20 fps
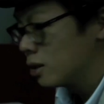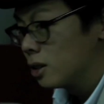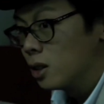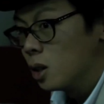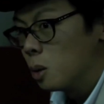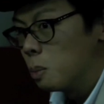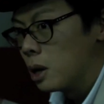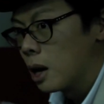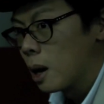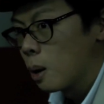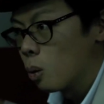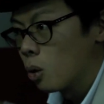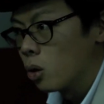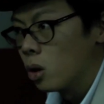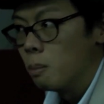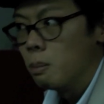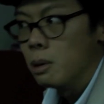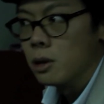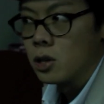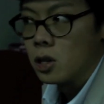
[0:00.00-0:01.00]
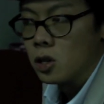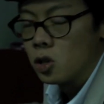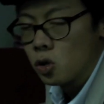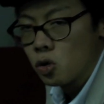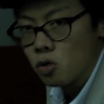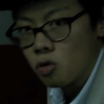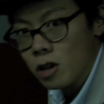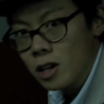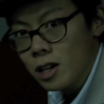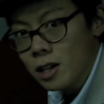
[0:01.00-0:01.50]
he'll be out on the busy
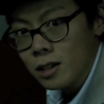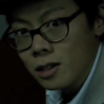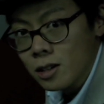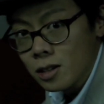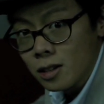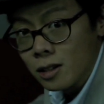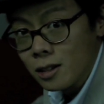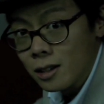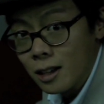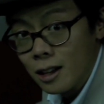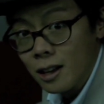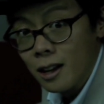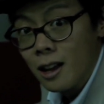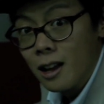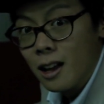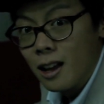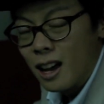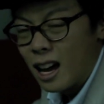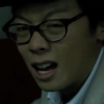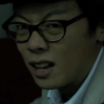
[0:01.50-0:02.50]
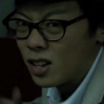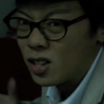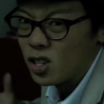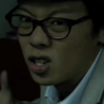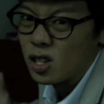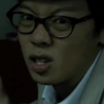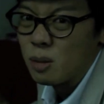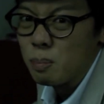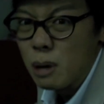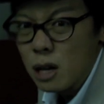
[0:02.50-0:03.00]
street, and this
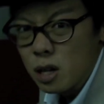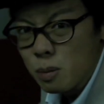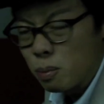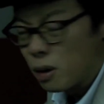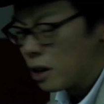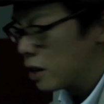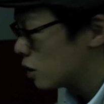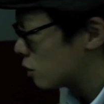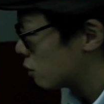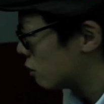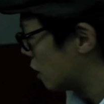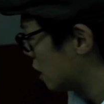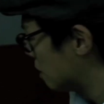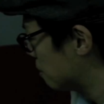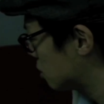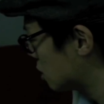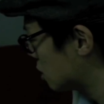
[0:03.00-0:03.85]
is the best place for him